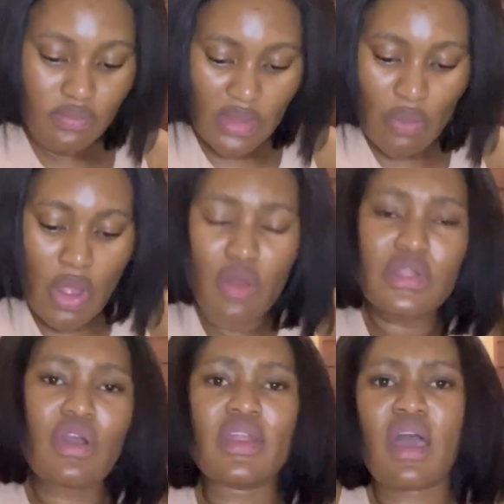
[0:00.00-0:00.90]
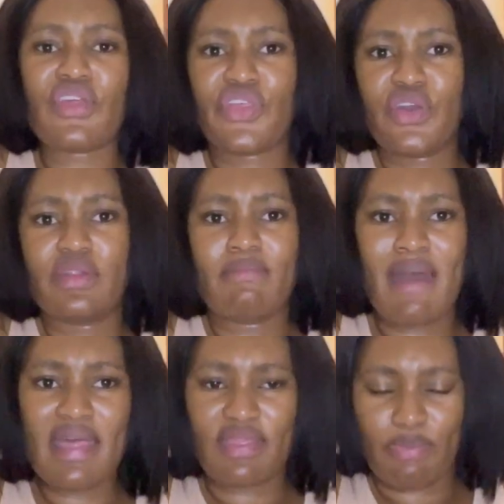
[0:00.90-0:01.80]
we're only on our third
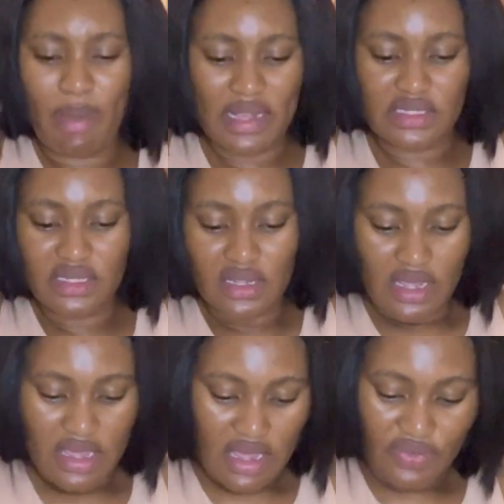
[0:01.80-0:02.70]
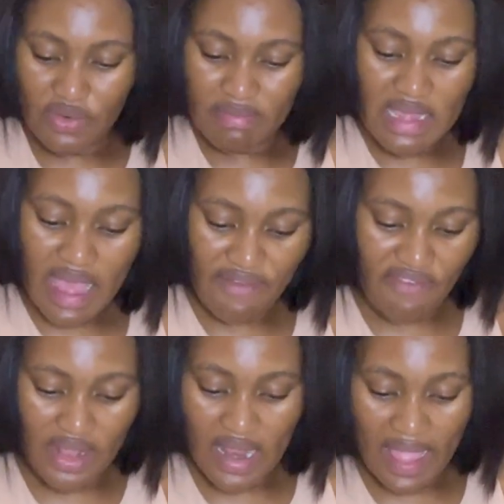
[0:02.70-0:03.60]
month, but for me, I
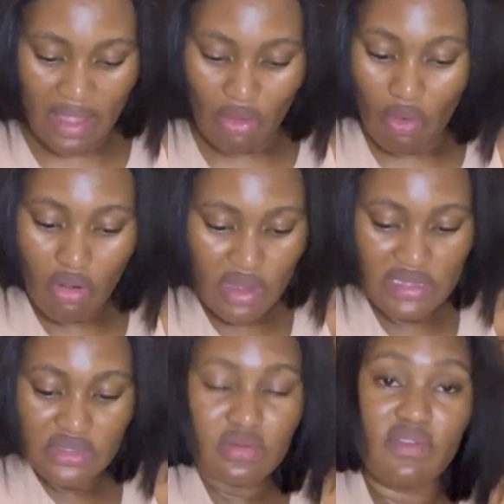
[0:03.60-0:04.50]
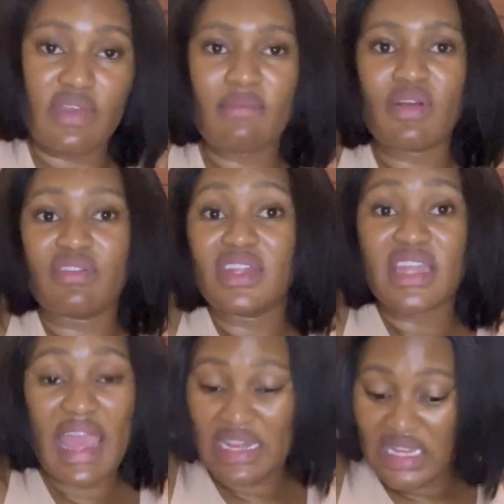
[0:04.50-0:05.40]
feel like, it's November already.
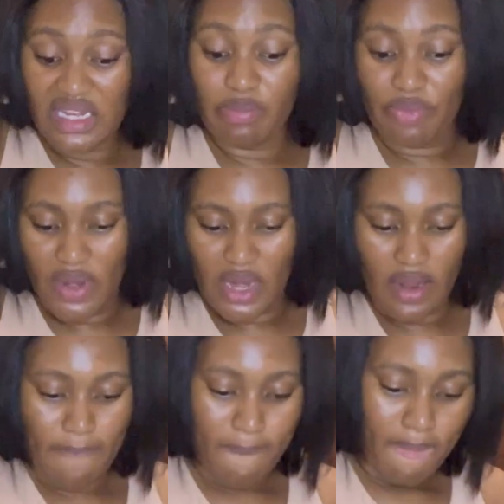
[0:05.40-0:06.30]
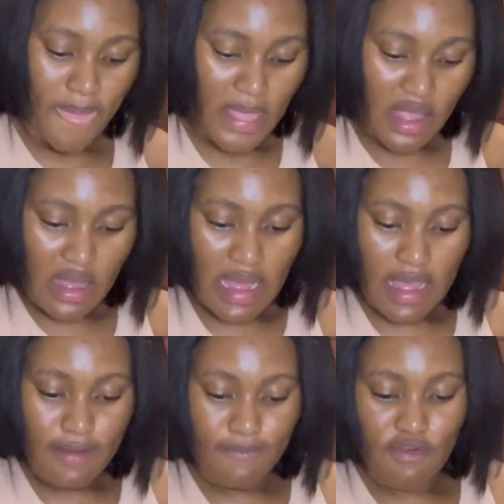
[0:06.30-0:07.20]
I need a break
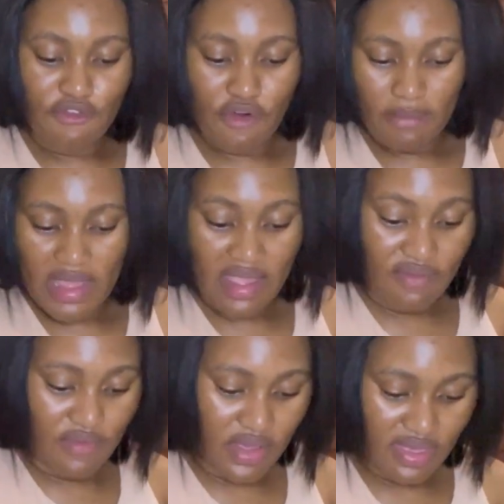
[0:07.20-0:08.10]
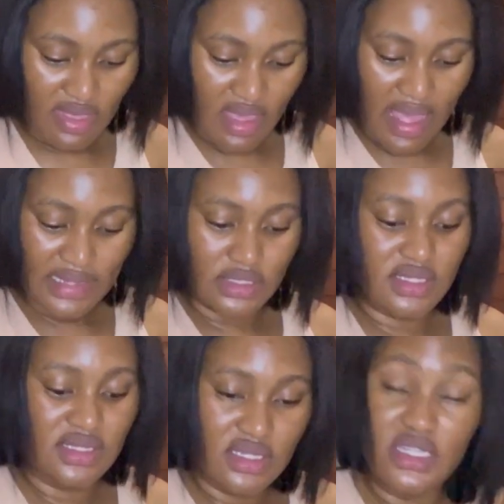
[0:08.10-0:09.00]
from everything. I just
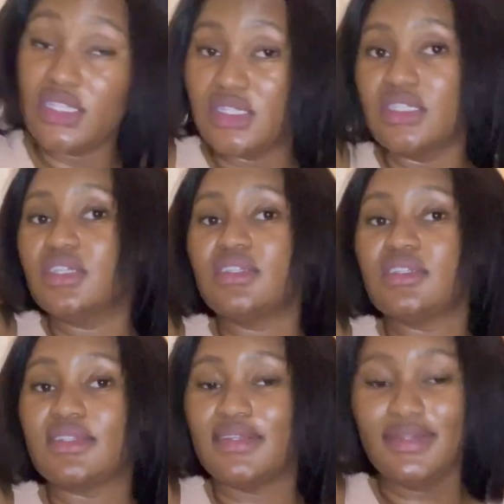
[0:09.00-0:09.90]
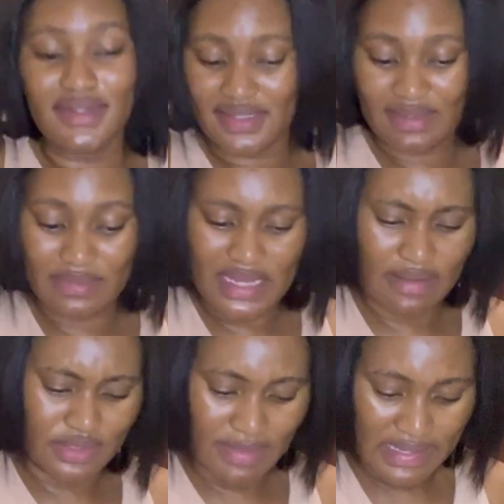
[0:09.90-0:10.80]
need some time
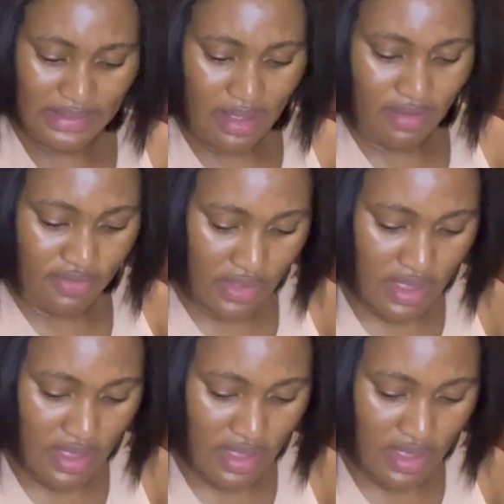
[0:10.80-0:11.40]
to myself.